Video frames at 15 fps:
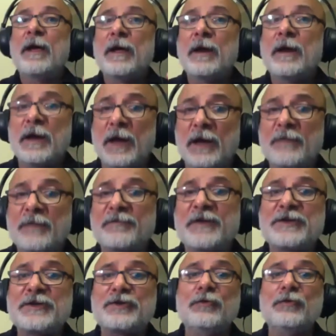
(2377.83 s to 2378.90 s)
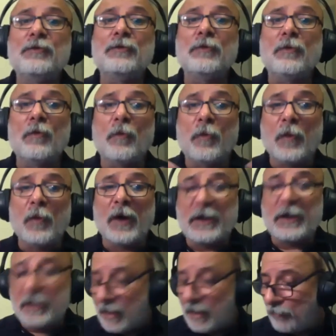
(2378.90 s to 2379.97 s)
A lot of things to
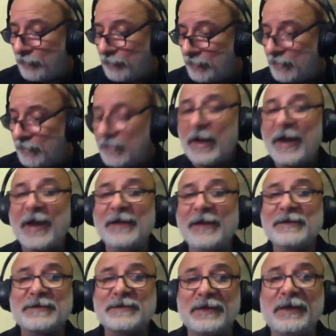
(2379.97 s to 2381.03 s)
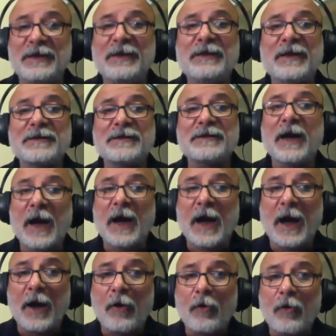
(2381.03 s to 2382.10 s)
work around and see that
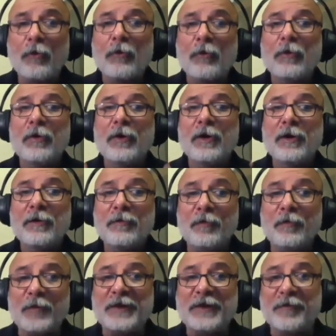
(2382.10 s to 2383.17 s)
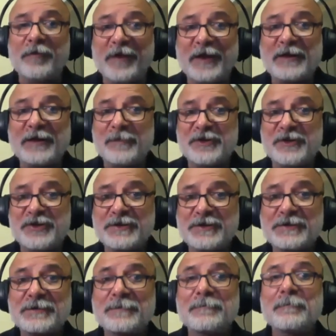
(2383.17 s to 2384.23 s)
how we create
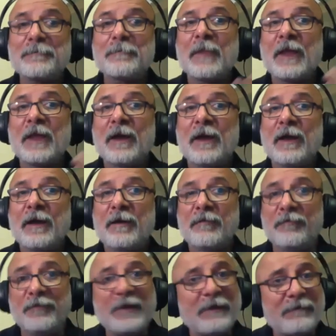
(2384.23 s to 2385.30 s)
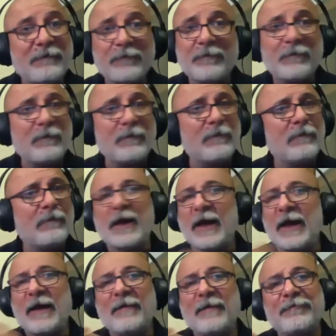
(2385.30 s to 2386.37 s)
images. We
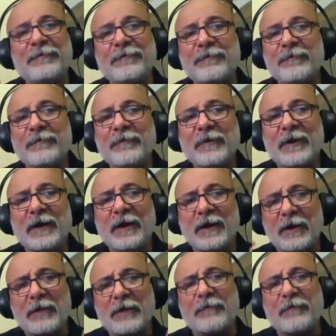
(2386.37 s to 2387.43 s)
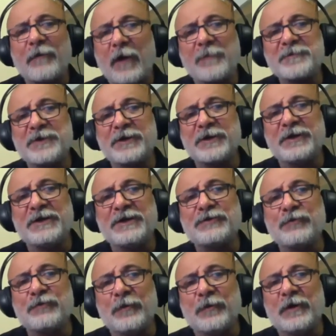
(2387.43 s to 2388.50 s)
have a lot of opportunities
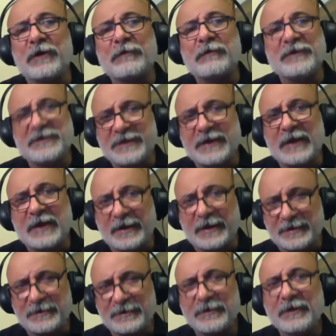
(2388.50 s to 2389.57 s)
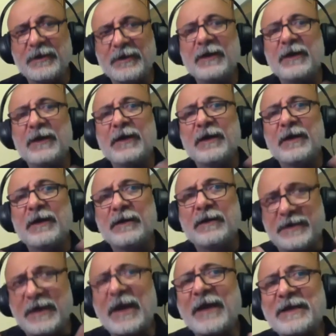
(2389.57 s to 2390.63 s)
to work with daylight.
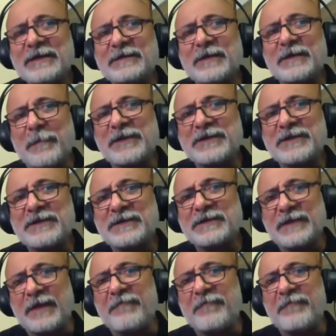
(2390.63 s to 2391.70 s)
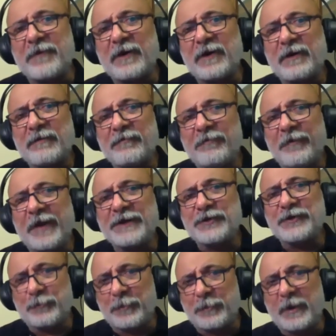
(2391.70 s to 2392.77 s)
Daylight is a much safer way
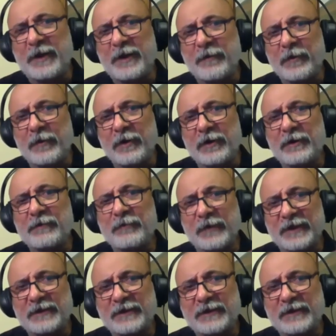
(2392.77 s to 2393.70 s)
to play work with,